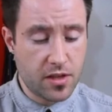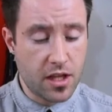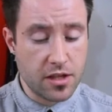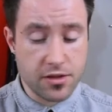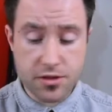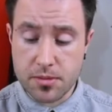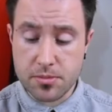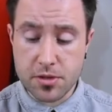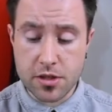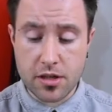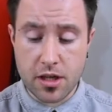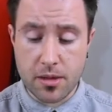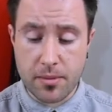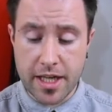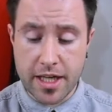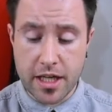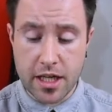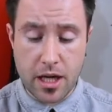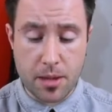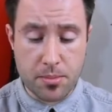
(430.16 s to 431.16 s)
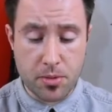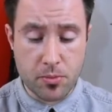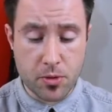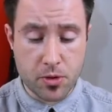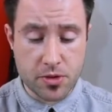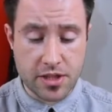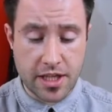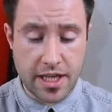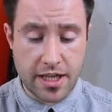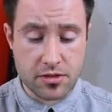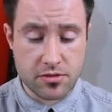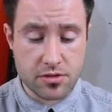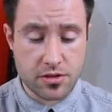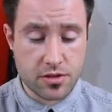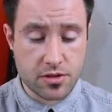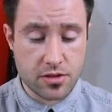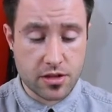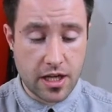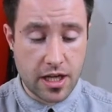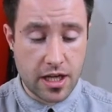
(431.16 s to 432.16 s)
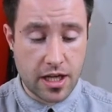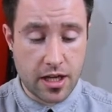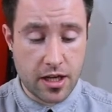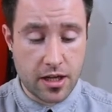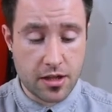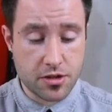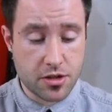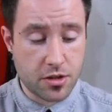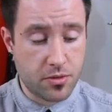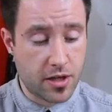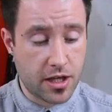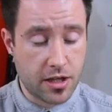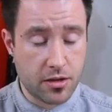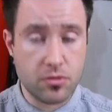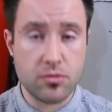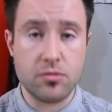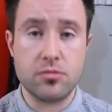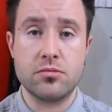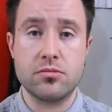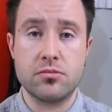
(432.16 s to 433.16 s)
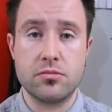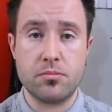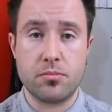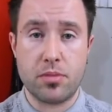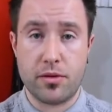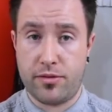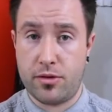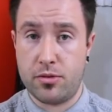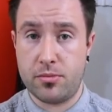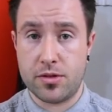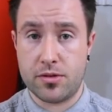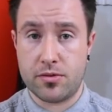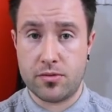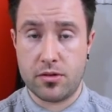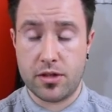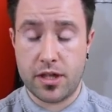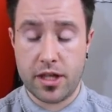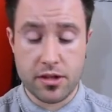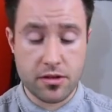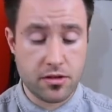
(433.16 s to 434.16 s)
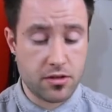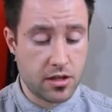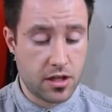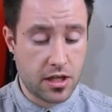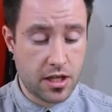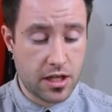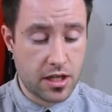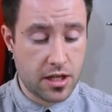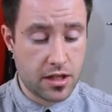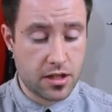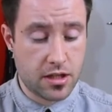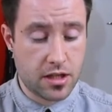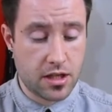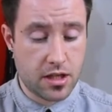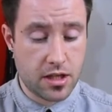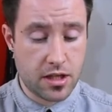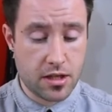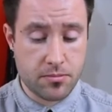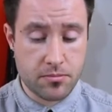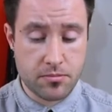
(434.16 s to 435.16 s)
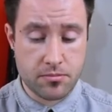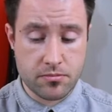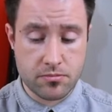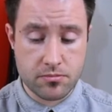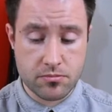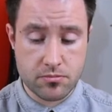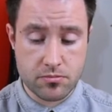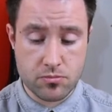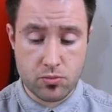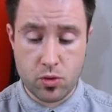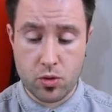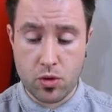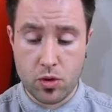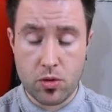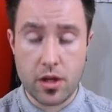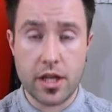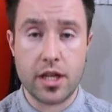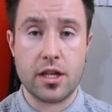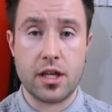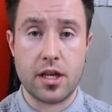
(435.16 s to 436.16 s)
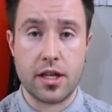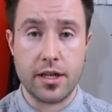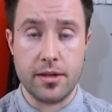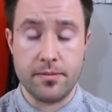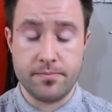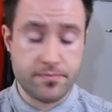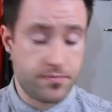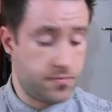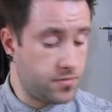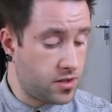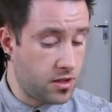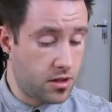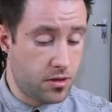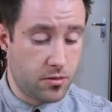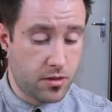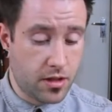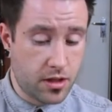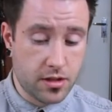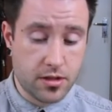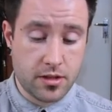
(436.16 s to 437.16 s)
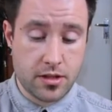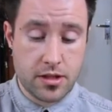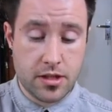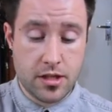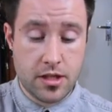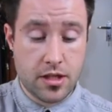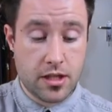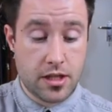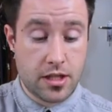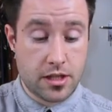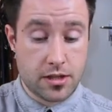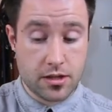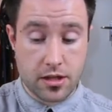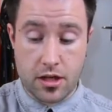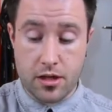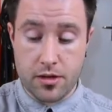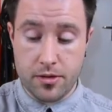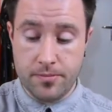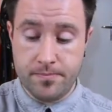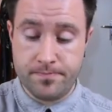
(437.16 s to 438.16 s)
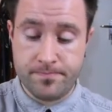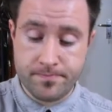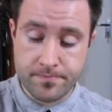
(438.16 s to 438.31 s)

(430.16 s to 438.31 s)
So I'm just going to make a couple more sounds, uh, do a little performance for you, and um, we'll call it a day. So uh, let's go.